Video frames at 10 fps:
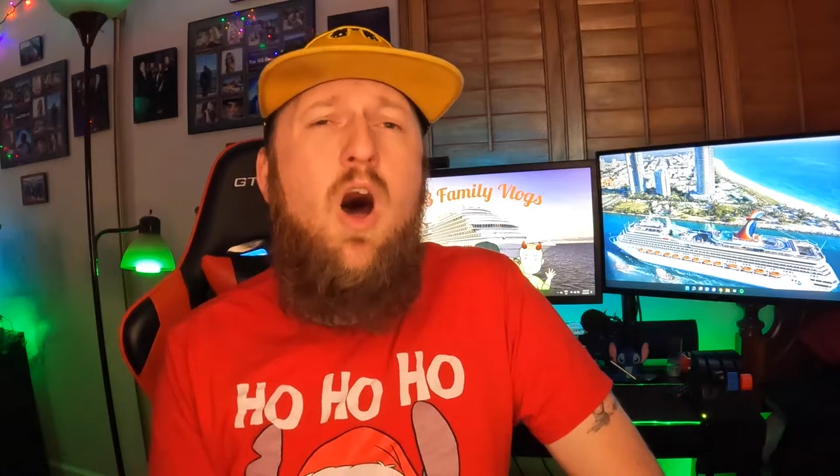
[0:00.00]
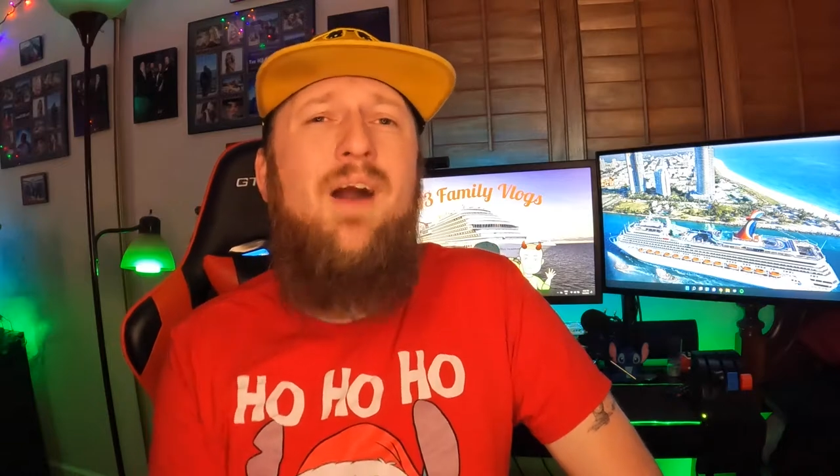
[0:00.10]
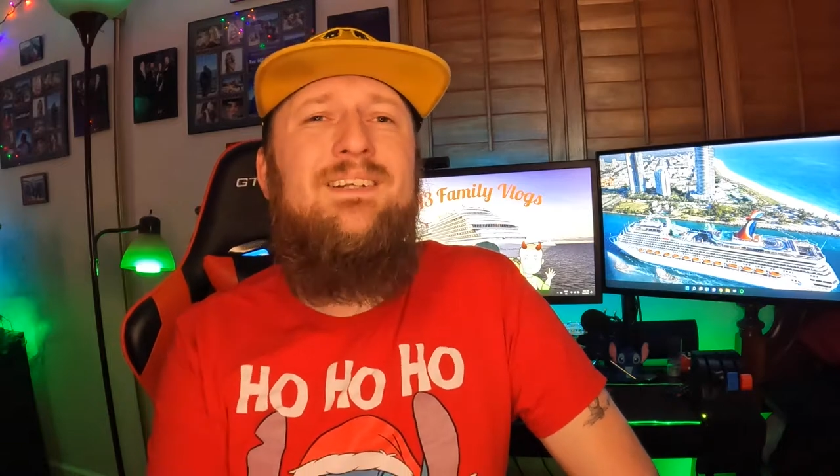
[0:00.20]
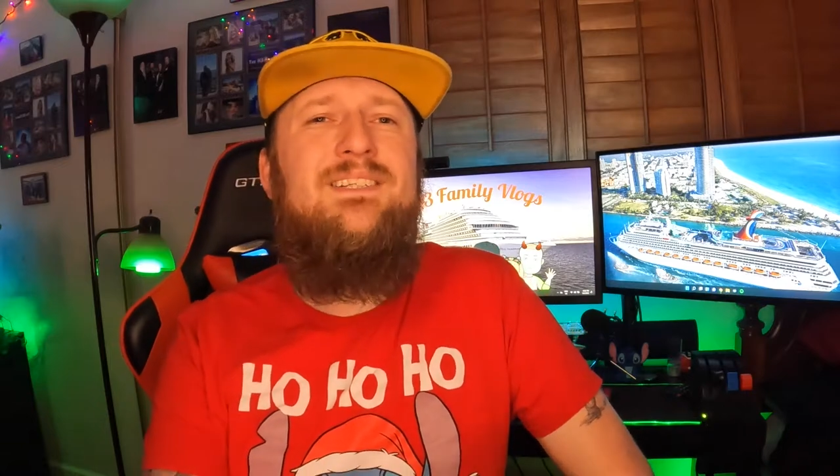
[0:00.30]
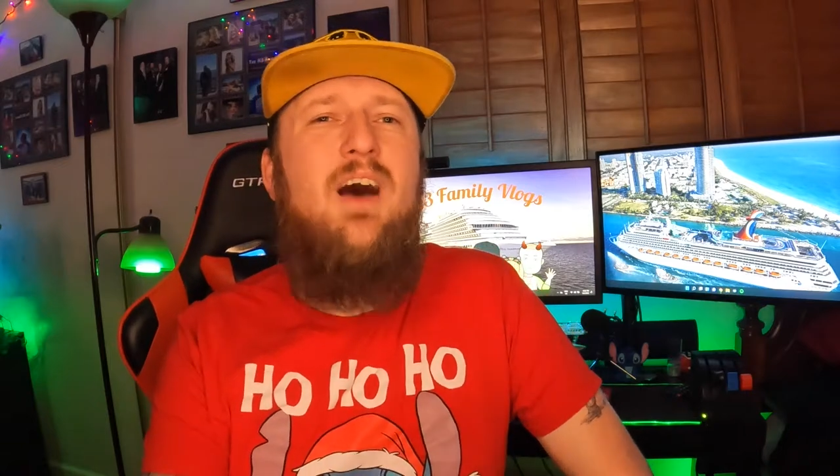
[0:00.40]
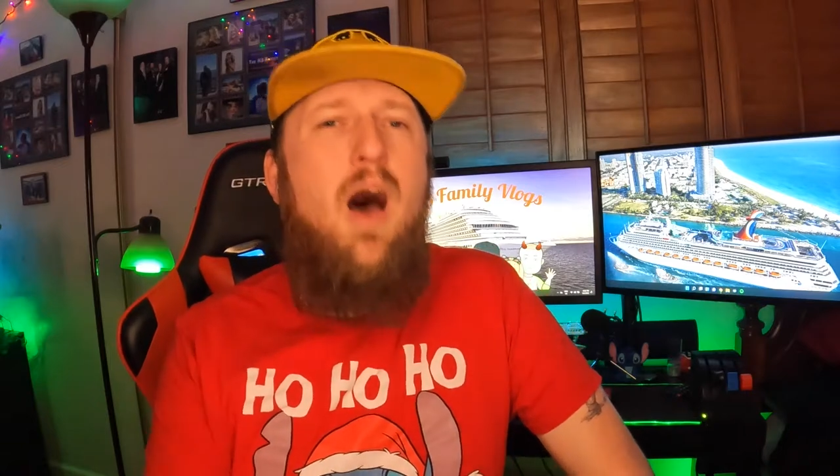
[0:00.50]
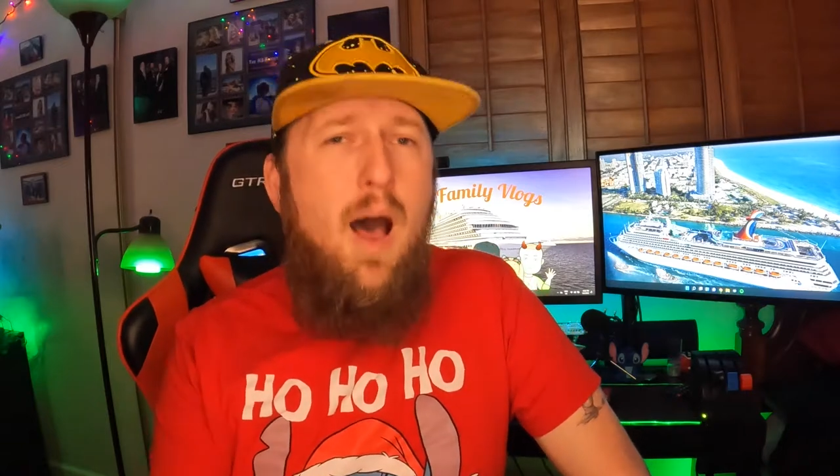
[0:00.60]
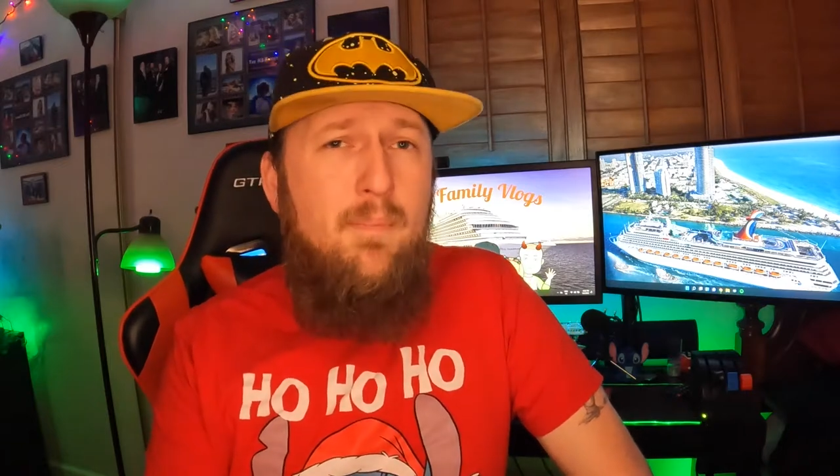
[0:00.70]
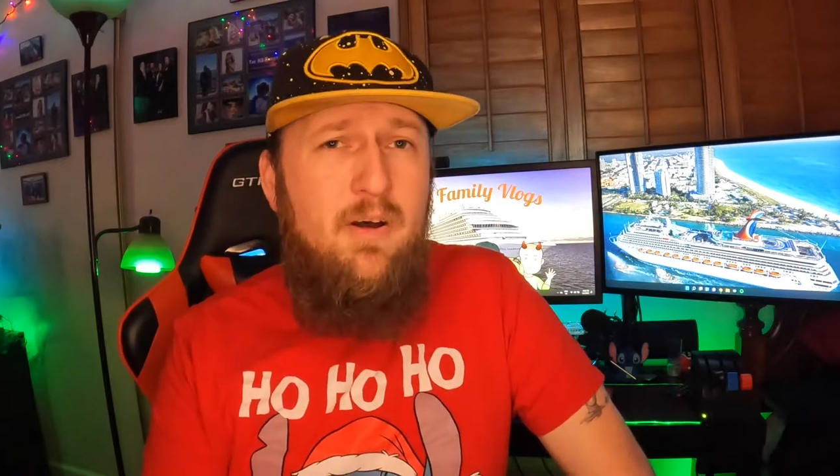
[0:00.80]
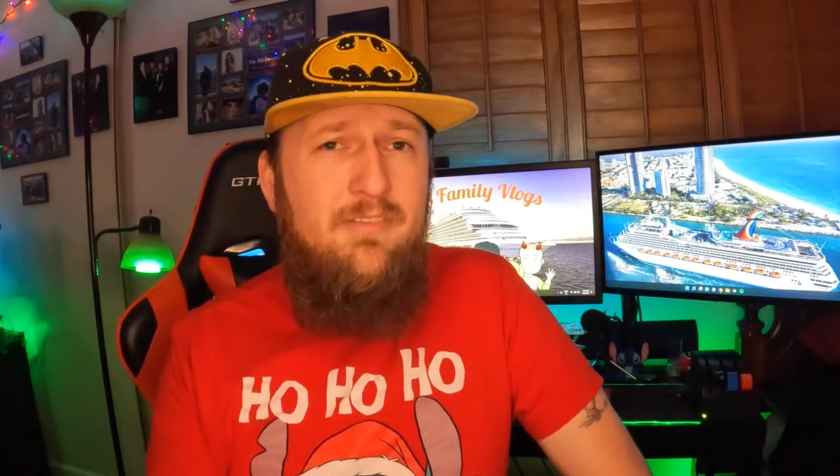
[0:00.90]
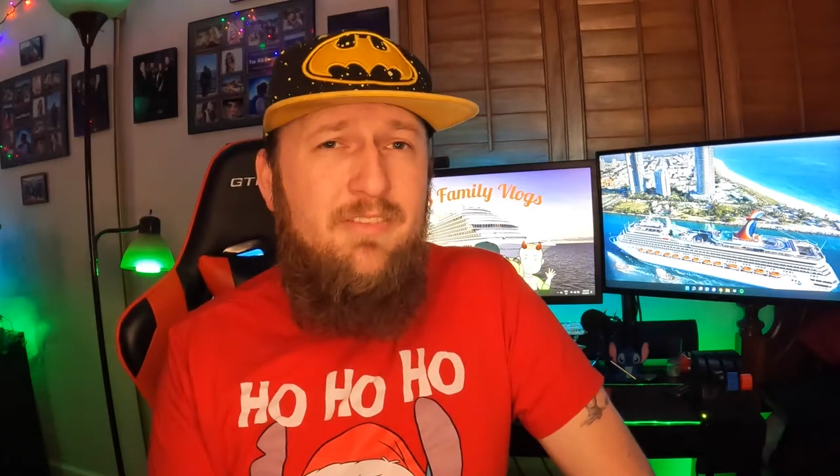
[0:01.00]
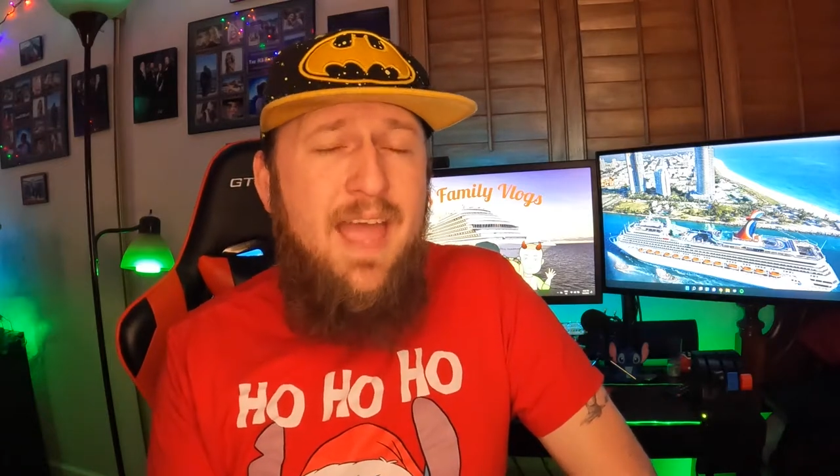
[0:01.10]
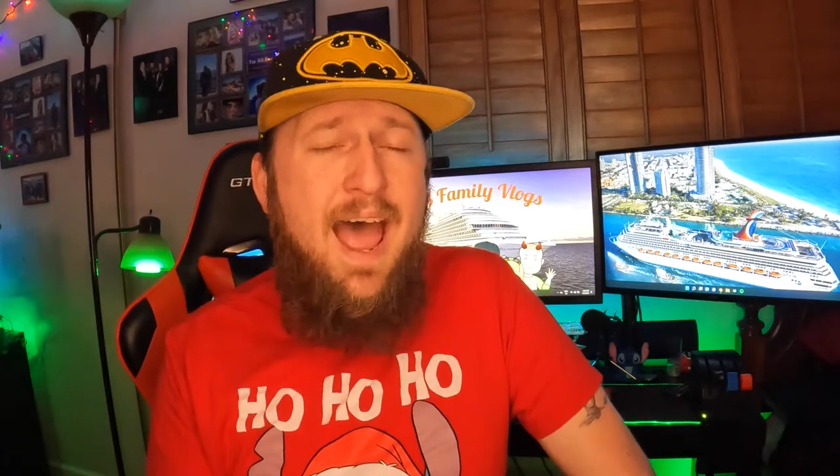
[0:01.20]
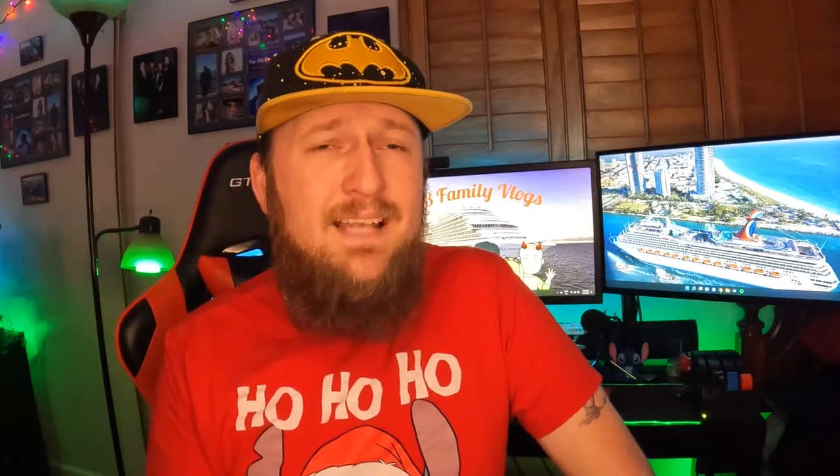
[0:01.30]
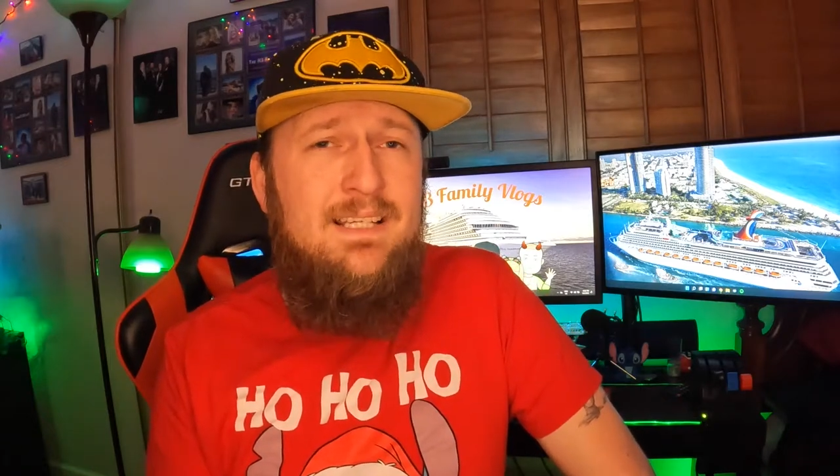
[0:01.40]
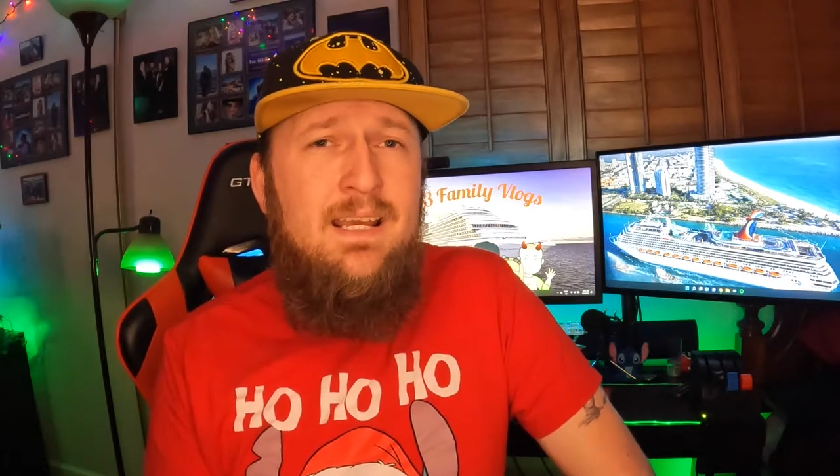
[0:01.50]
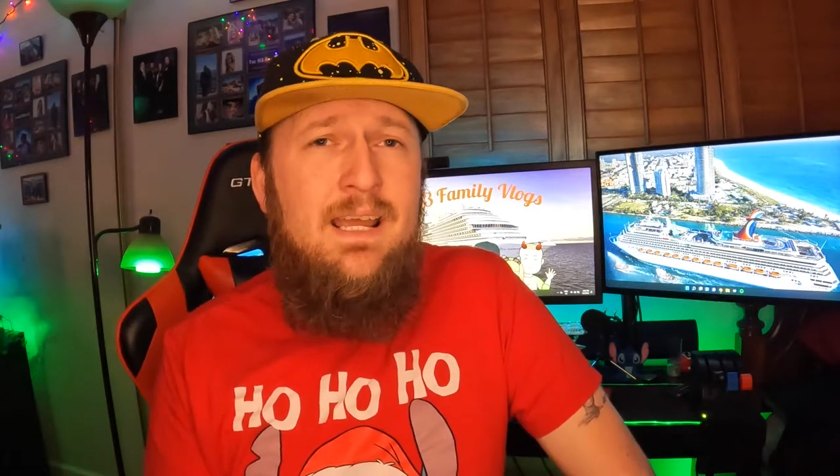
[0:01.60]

On top of that,